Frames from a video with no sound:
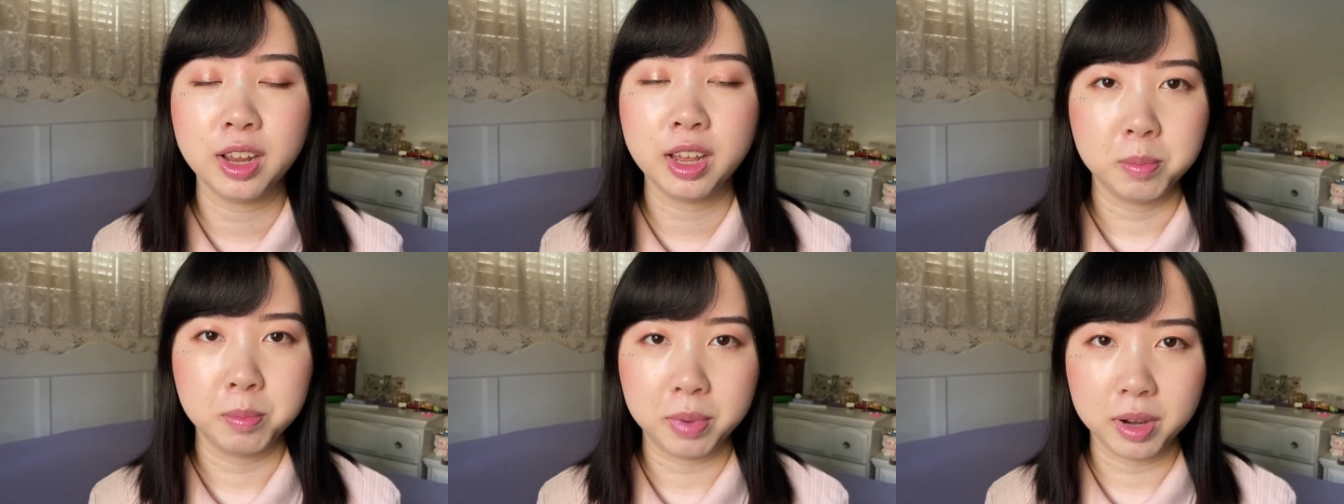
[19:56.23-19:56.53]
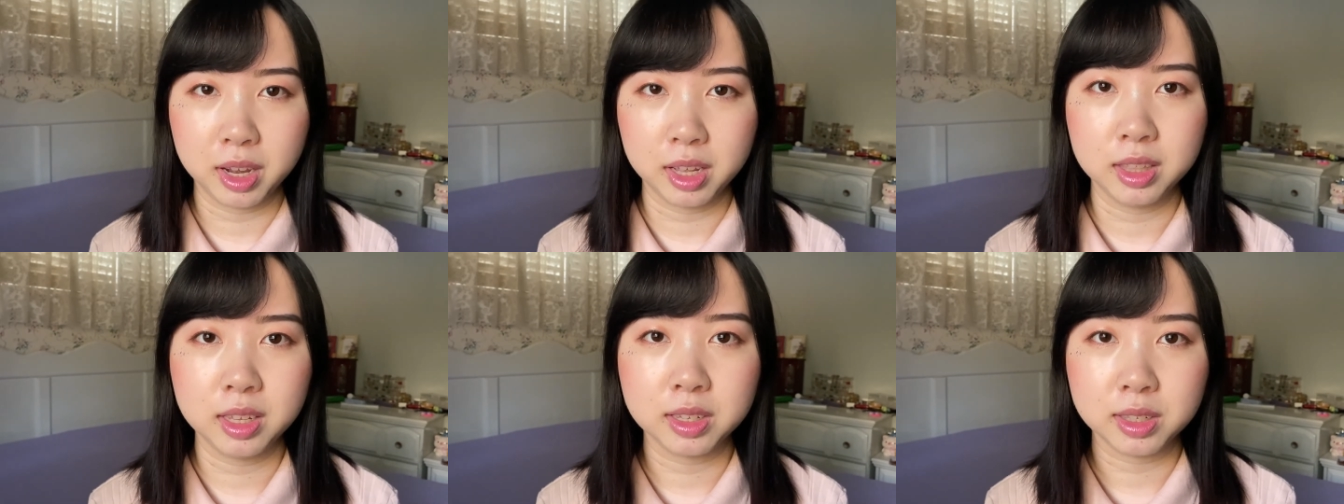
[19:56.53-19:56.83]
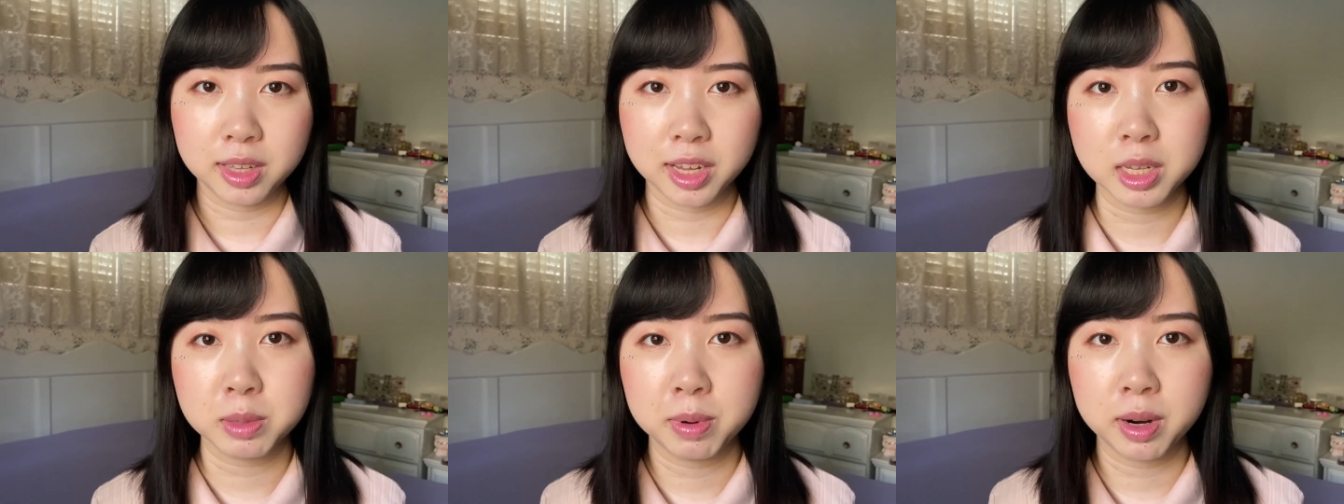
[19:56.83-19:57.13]
But in this
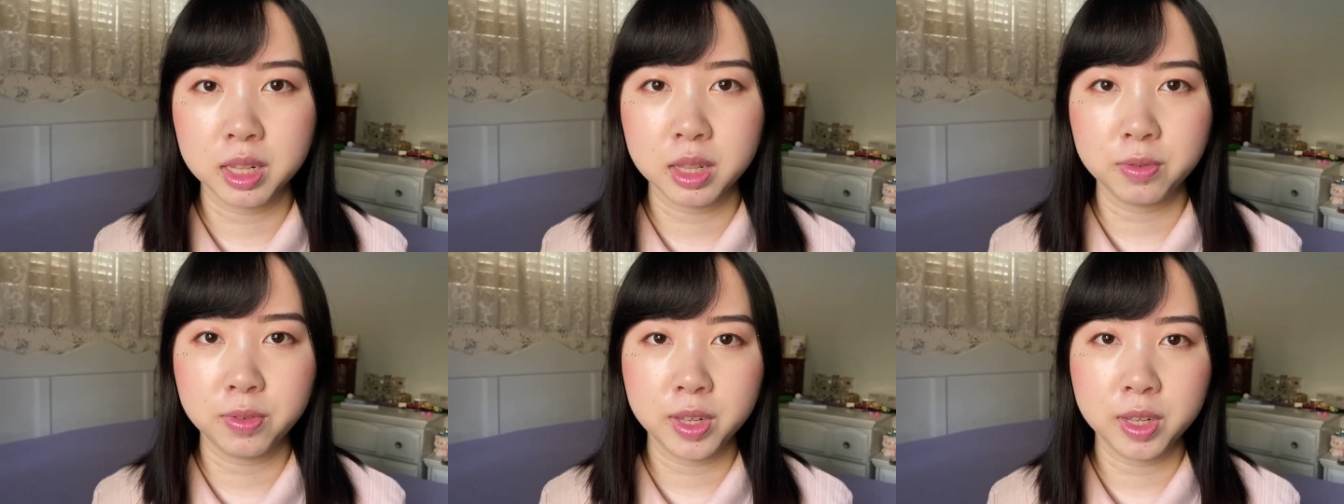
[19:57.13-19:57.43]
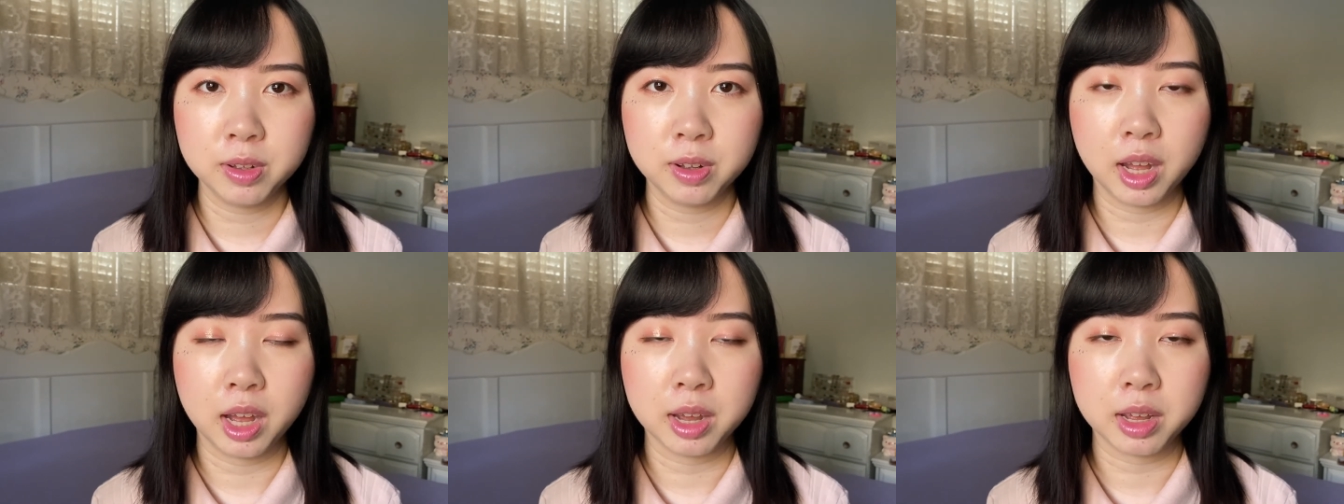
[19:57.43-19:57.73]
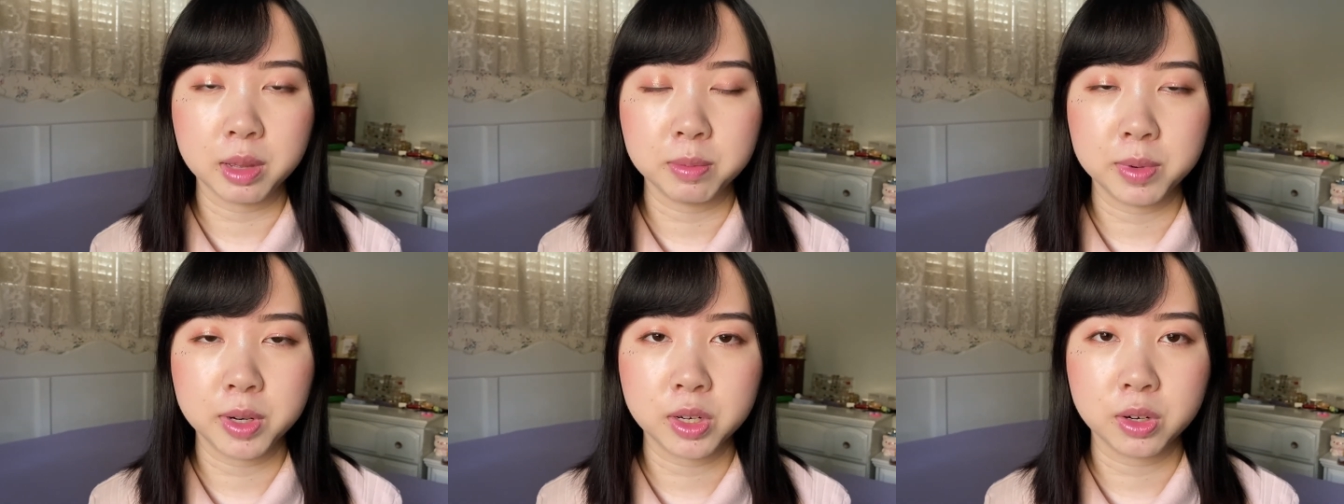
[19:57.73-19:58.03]
next part of the video, I'm
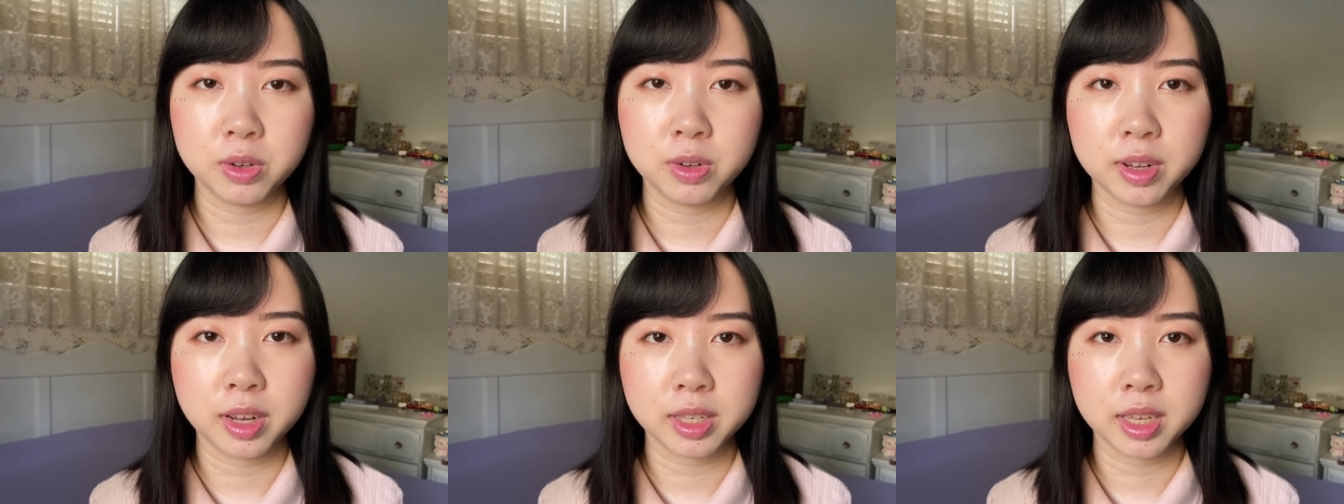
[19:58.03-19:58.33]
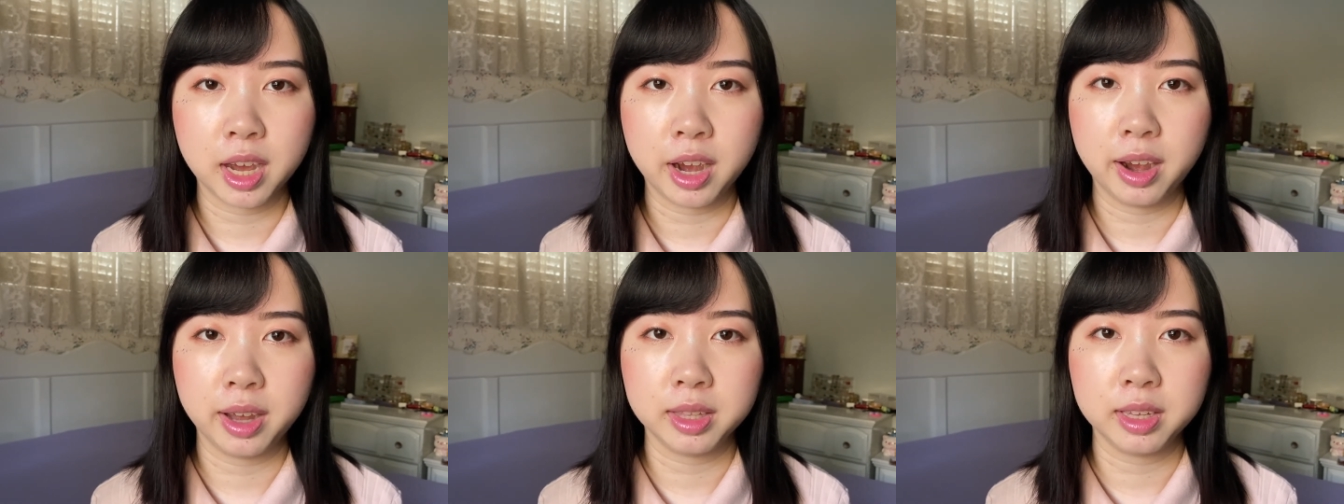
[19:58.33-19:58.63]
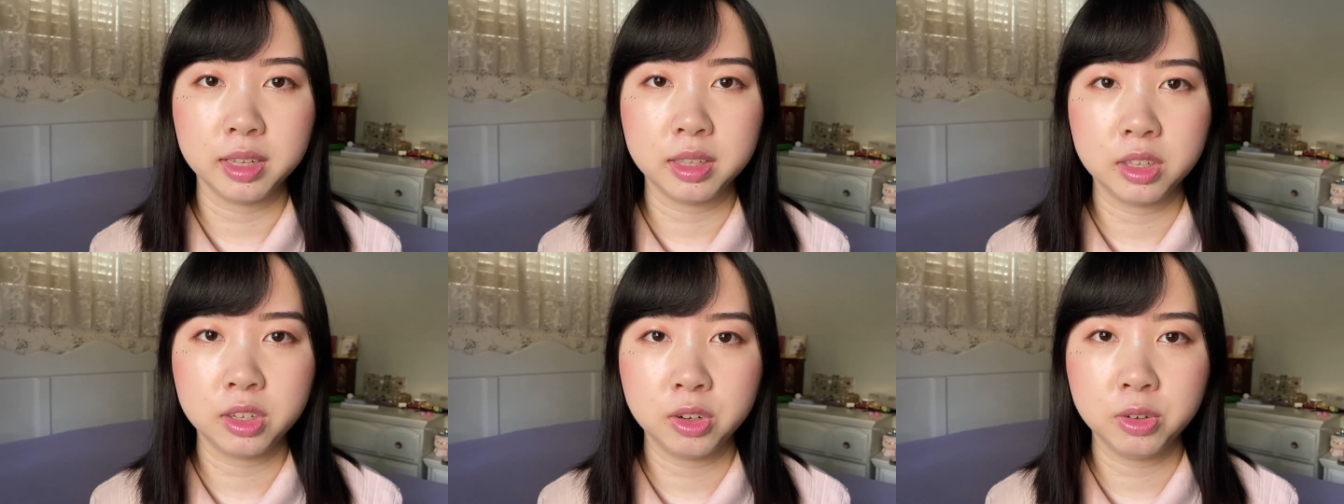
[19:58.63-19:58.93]
gonna be showing you guys how I
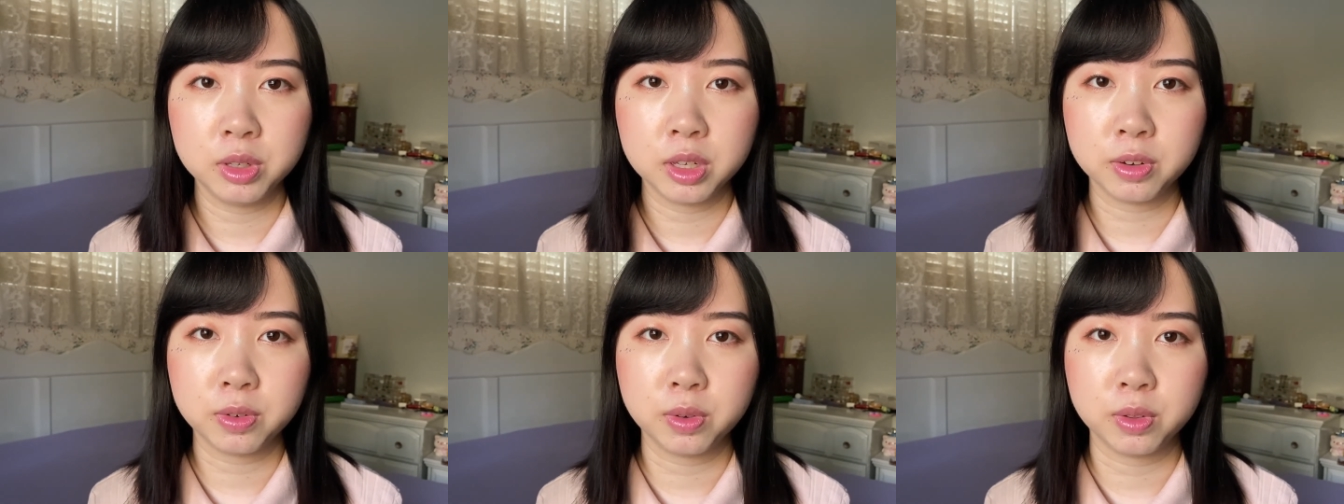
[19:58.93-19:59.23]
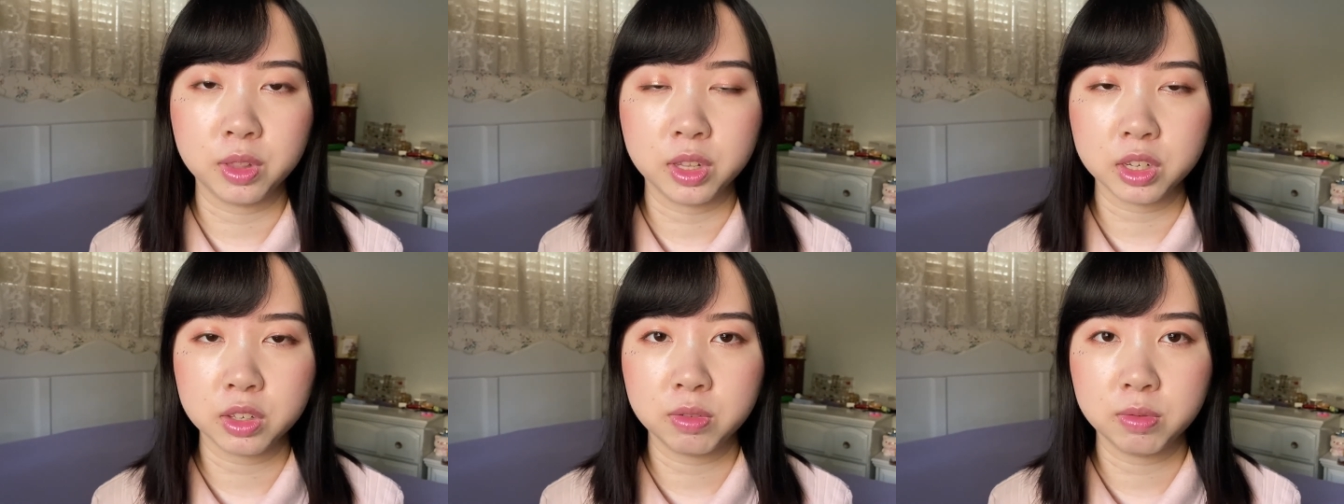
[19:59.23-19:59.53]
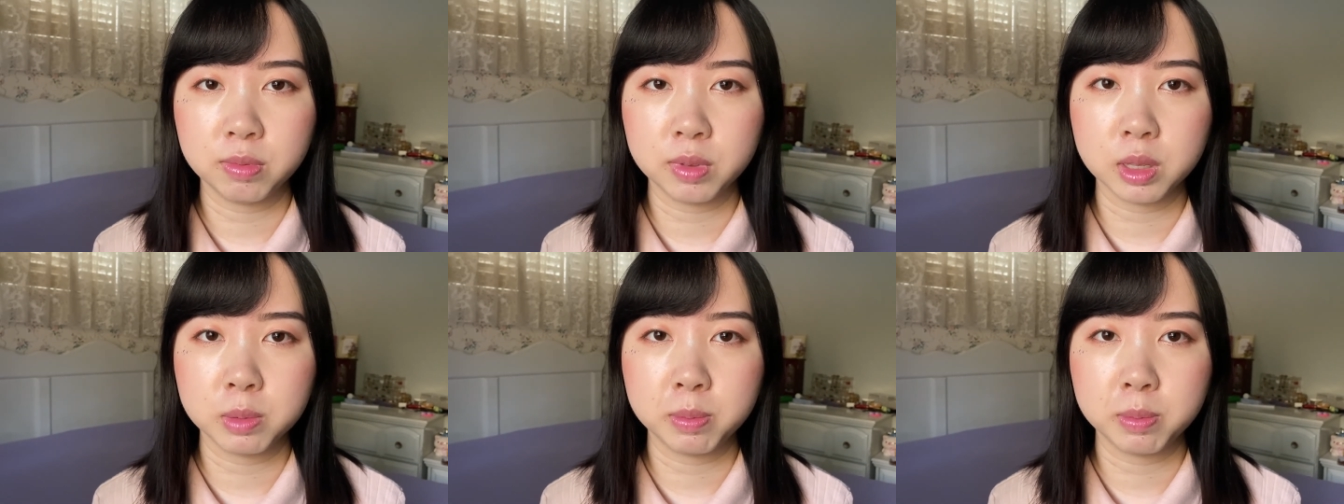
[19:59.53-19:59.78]
did two different looks from this